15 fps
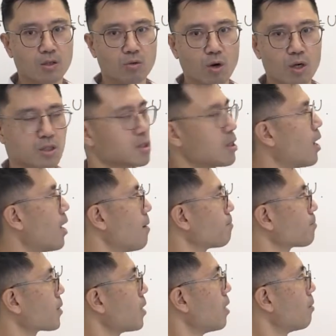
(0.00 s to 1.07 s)

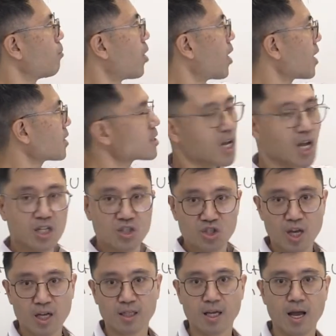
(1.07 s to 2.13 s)
products and
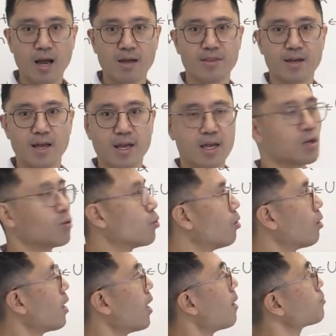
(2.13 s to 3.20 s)
check they're
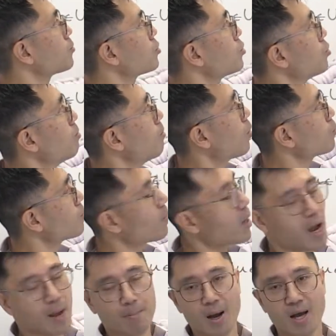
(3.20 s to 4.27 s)
equal up to
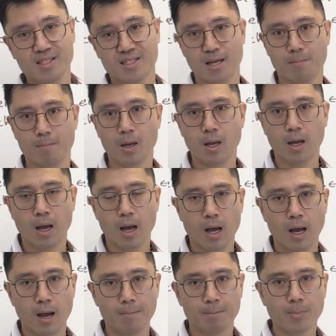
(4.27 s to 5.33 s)
multiplying by some
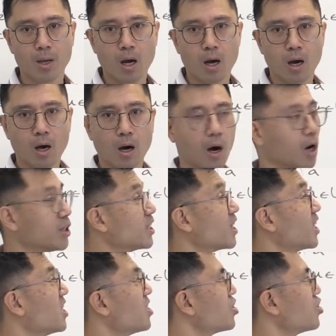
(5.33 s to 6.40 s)
odd
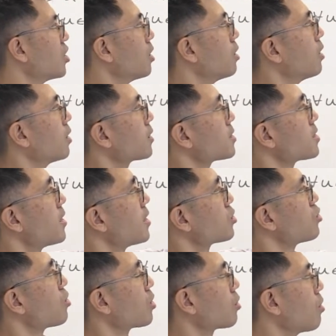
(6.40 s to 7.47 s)
integer. Okay, so let's
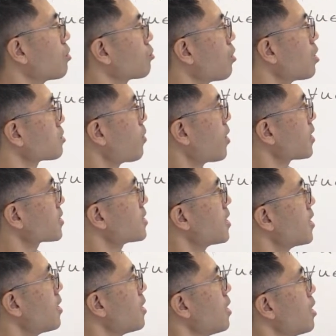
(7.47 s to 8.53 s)
do the cross products
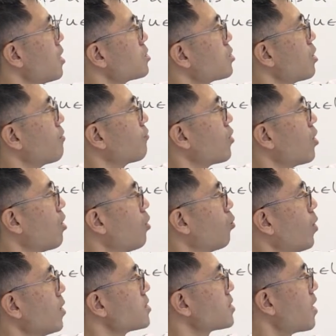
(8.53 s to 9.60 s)
here. So you've got on
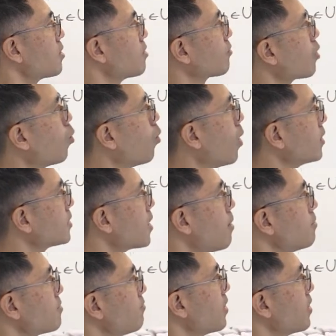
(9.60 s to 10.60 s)
one side, you've got 1 times